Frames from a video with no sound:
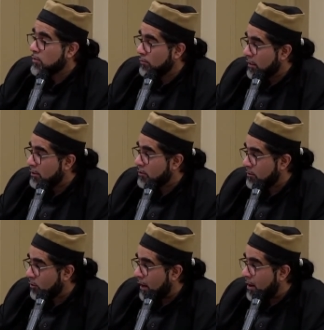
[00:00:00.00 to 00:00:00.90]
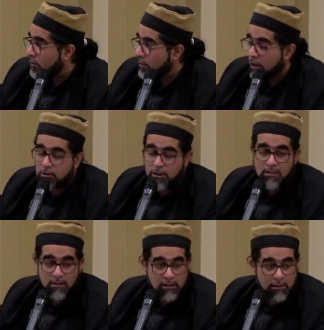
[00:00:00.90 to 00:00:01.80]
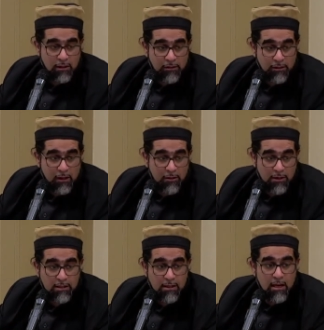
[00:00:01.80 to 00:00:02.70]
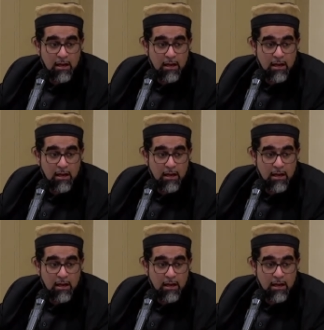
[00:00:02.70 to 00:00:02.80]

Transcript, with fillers: of such you know Arab countries and other other countries,